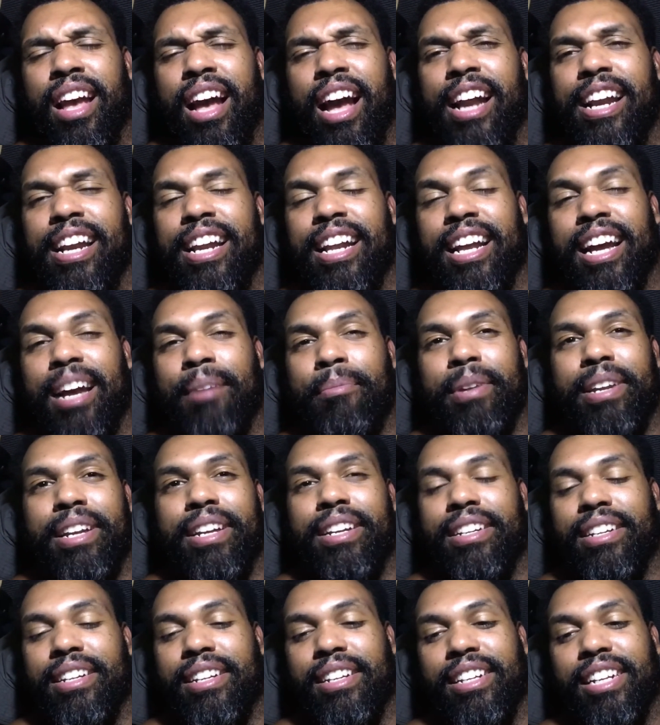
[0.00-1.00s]
I, I
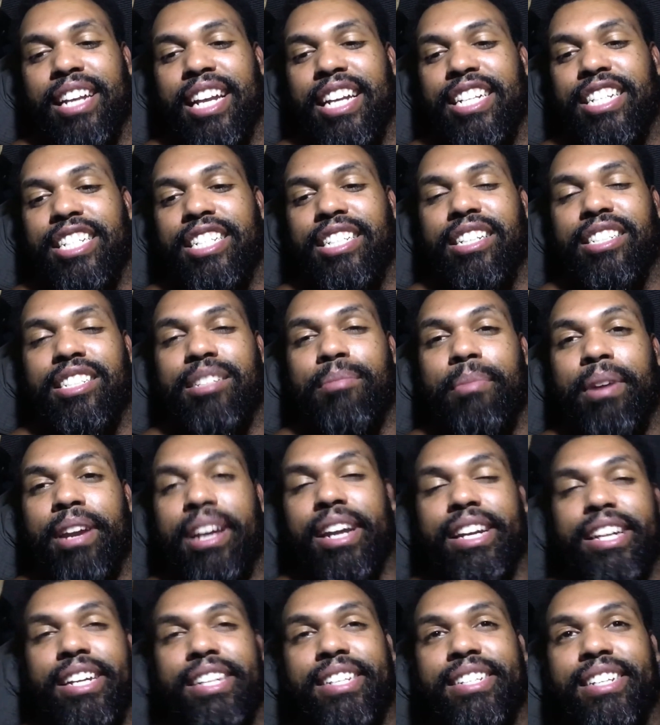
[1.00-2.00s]
mean, it just doesn't
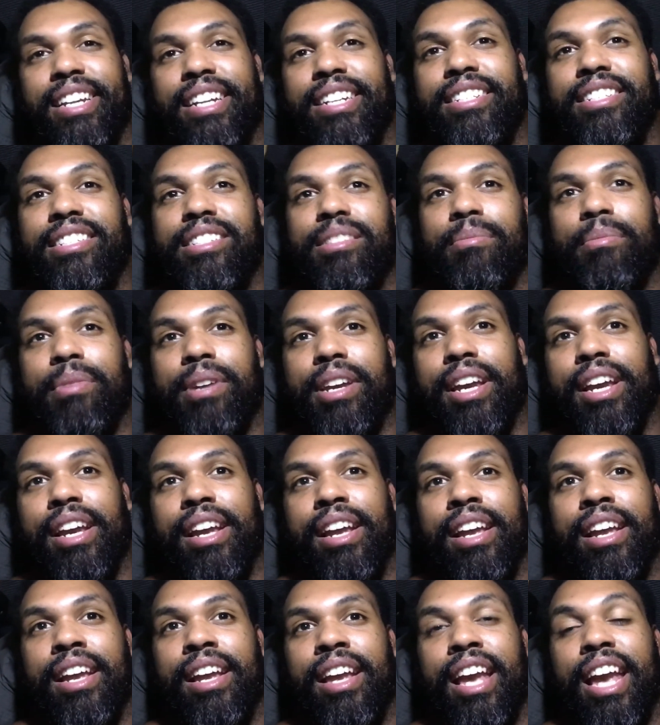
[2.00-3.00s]
make any sense to me.
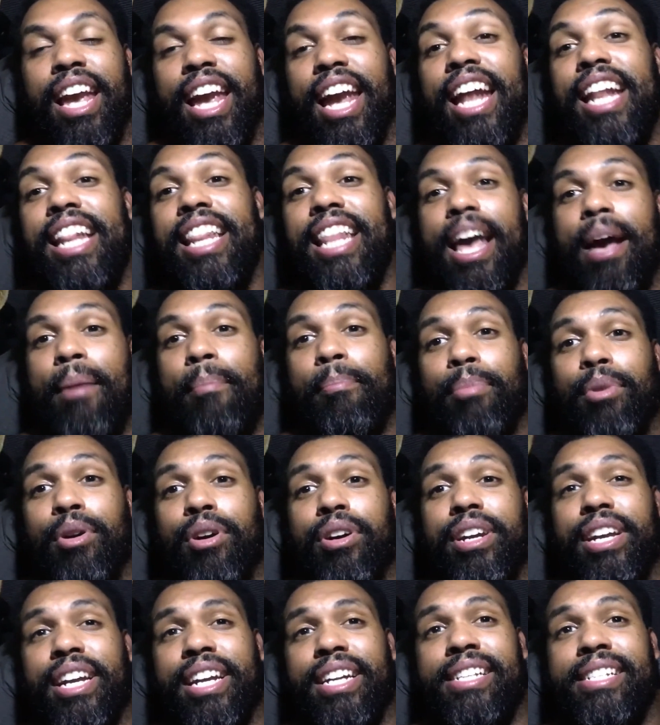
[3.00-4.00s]
In that
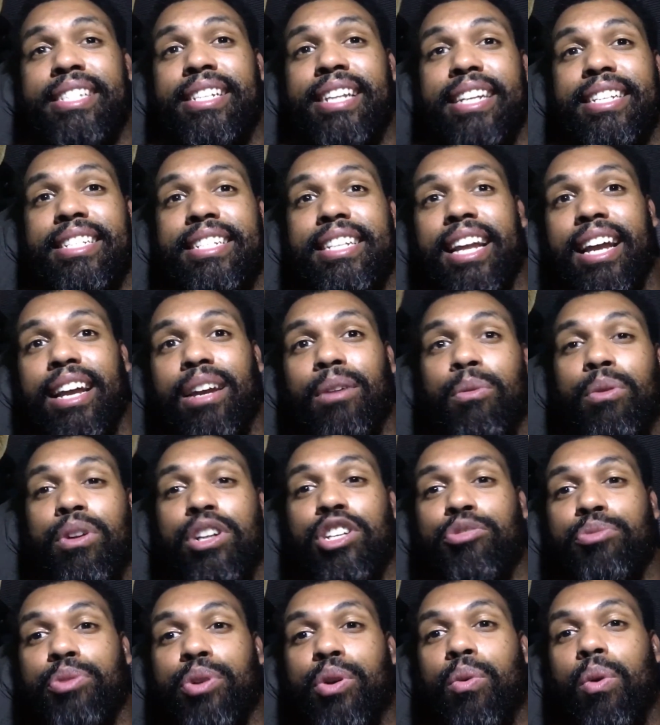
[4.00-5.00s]
book, it says that what
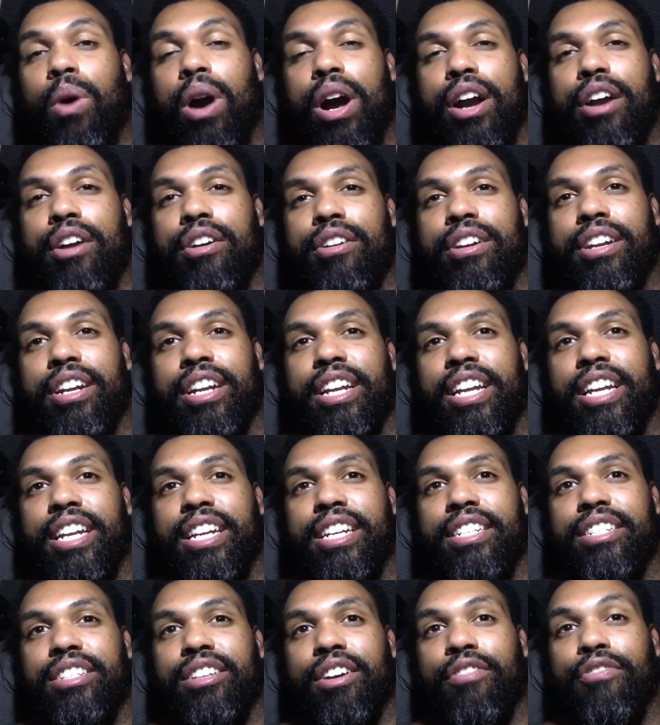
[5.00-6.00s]
is required
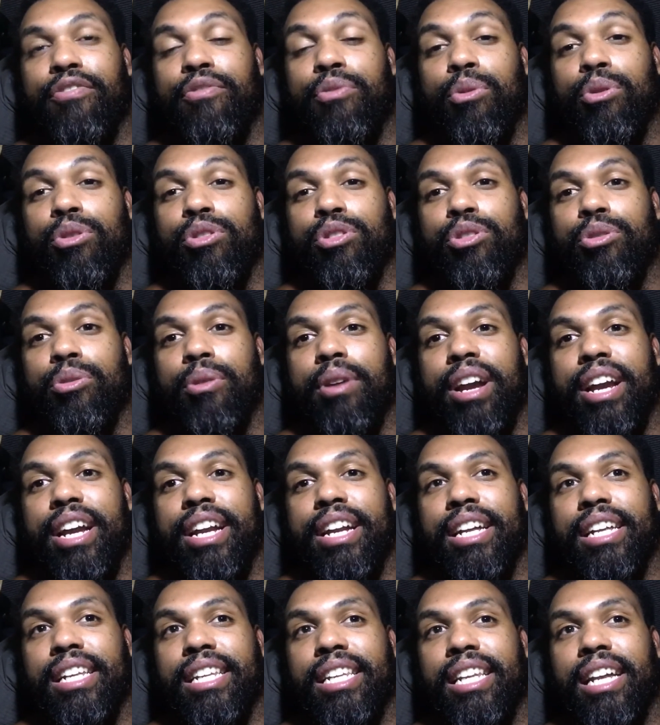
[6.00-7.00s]
is a fourth
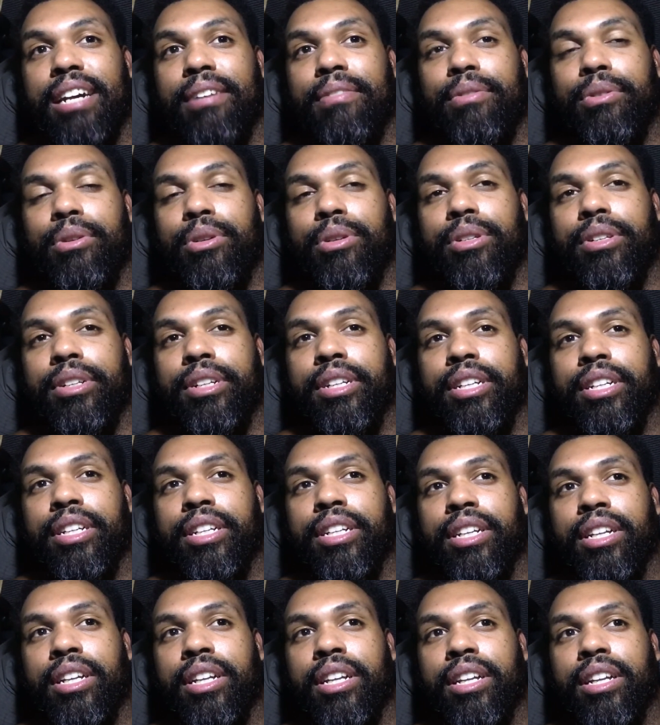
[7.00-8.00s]
grade level
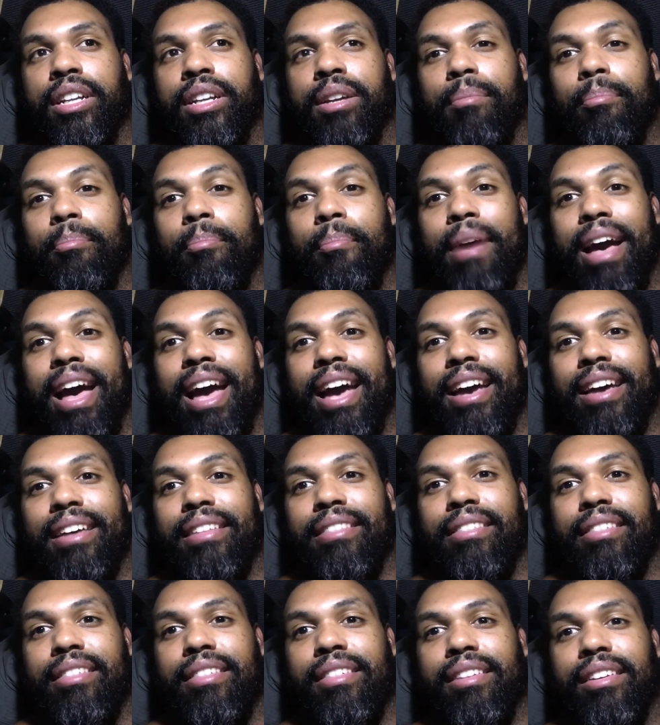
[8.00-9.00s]
math
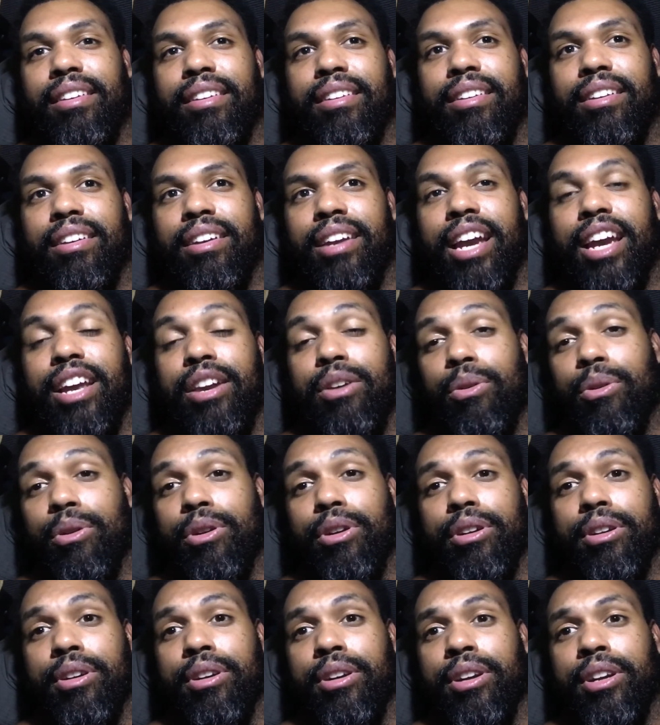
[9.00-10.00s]
in
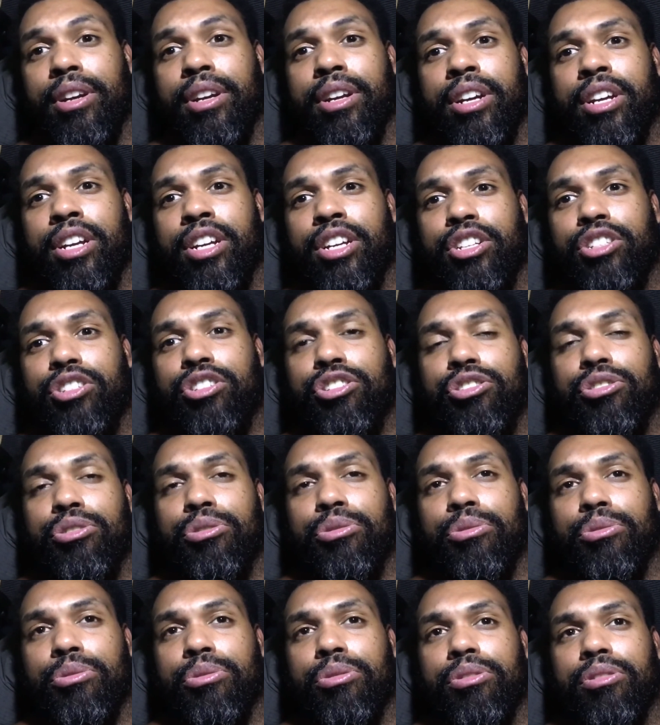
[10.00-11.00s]
order
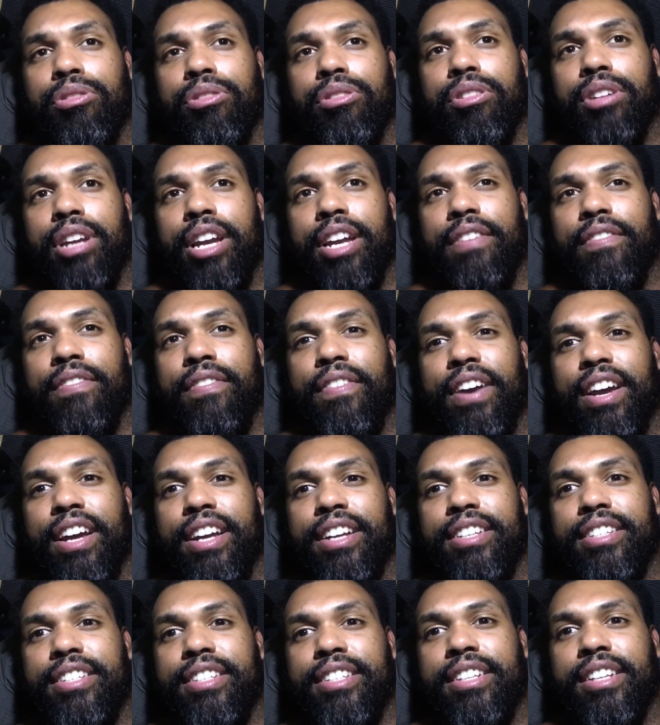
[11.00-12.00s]
to
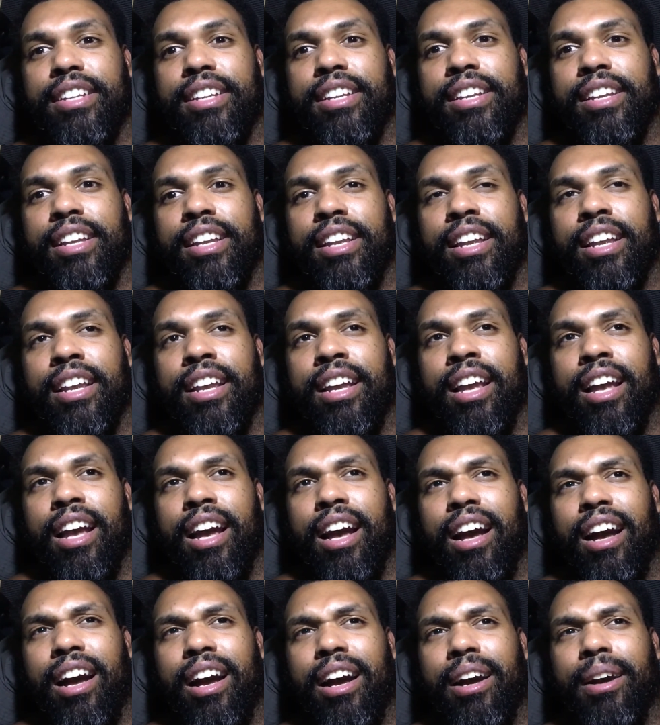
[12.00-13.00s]
invest.
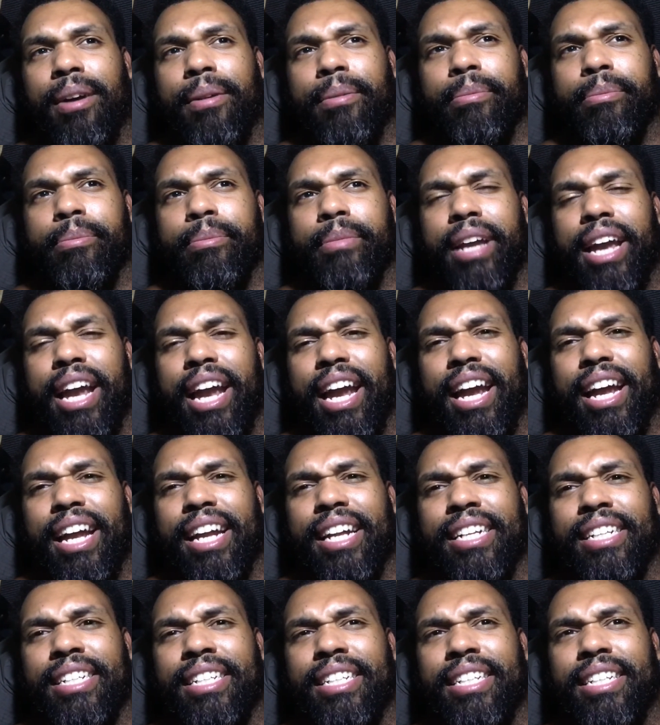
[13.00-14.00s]
Um,
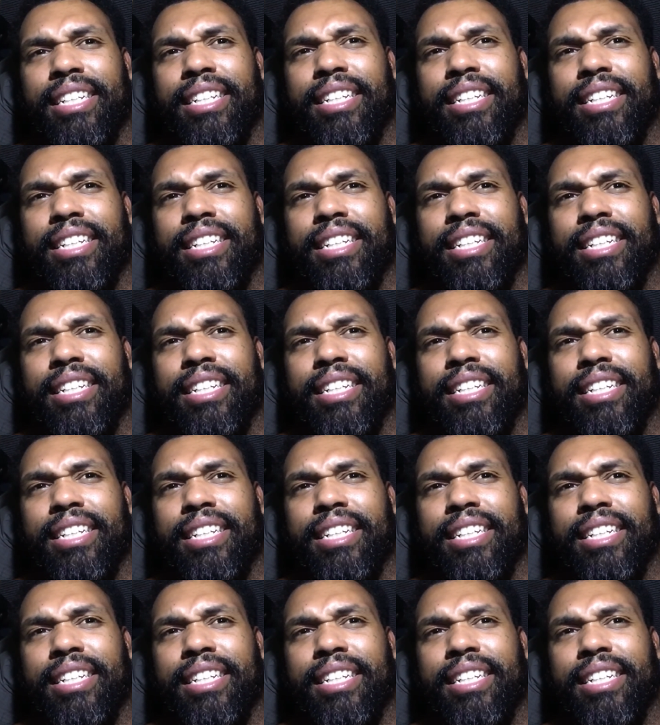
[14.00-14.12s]
and